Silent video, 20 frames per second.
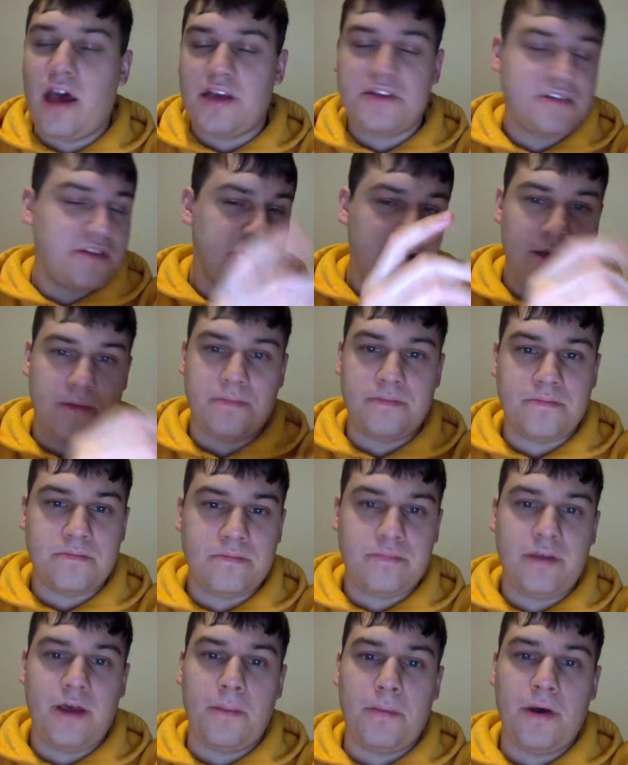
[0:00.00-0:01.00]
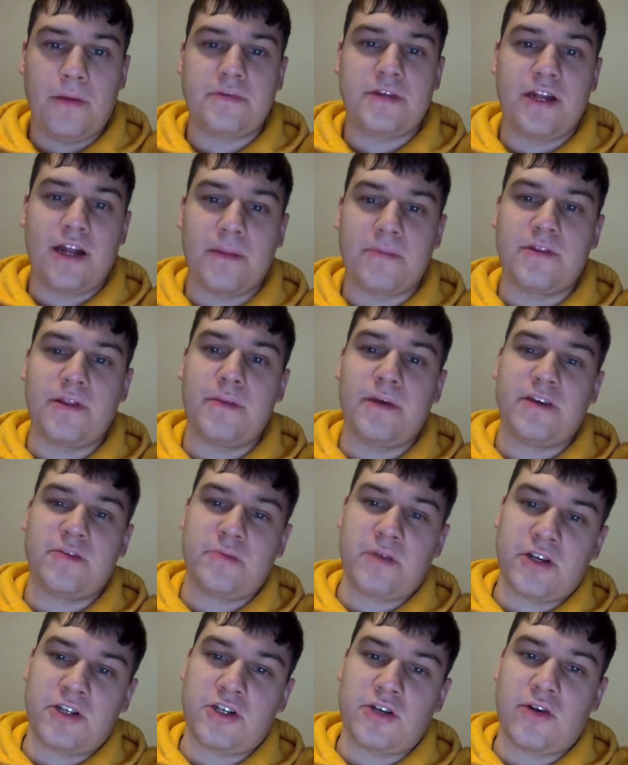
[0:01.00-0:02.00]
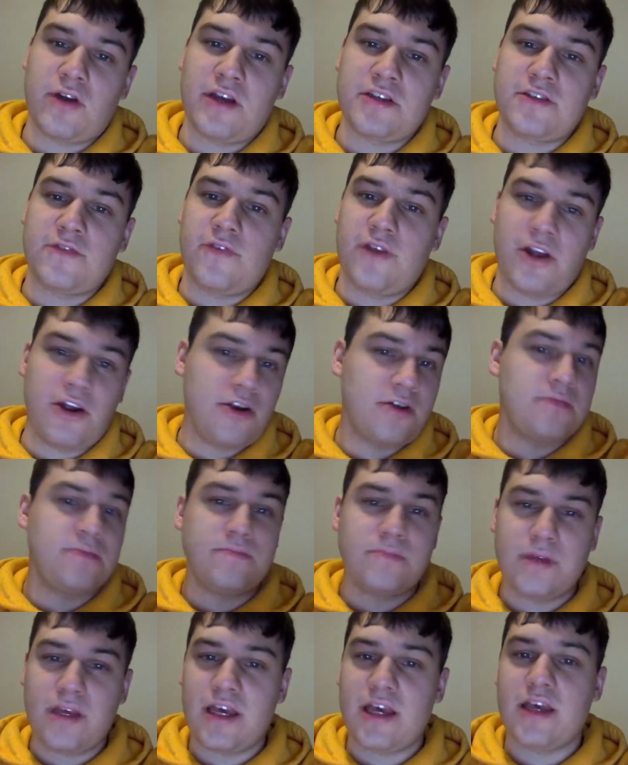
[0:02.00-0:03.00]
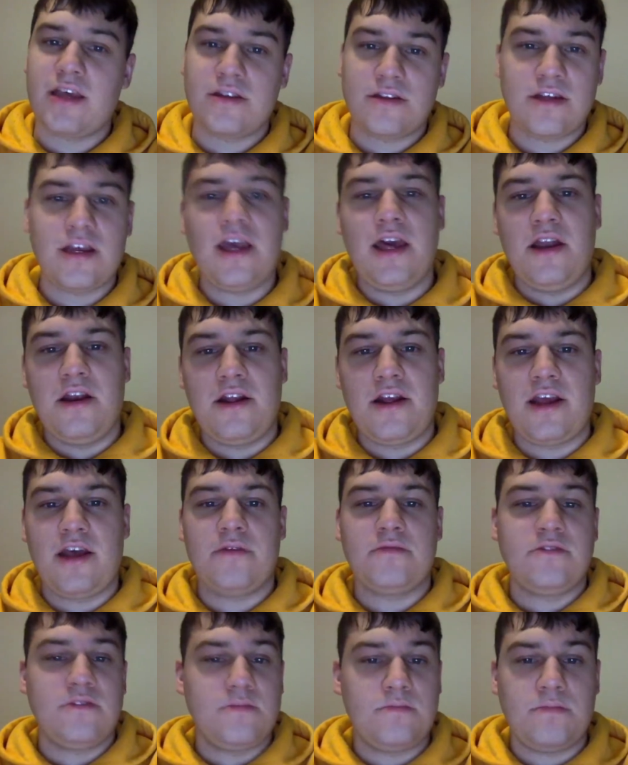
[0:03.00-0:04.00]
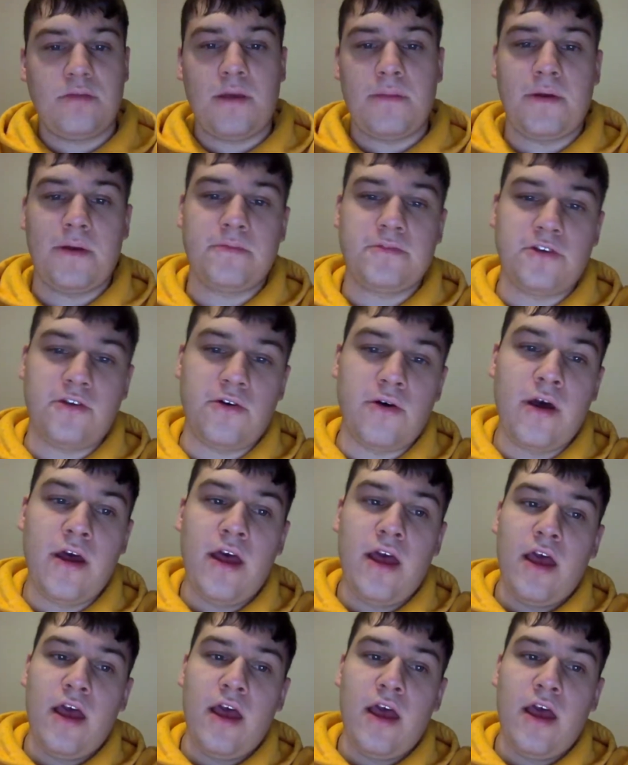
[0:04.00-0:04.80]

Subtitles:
Since I bumped it up in the Best Picture race, figured, editing I'll bump up too.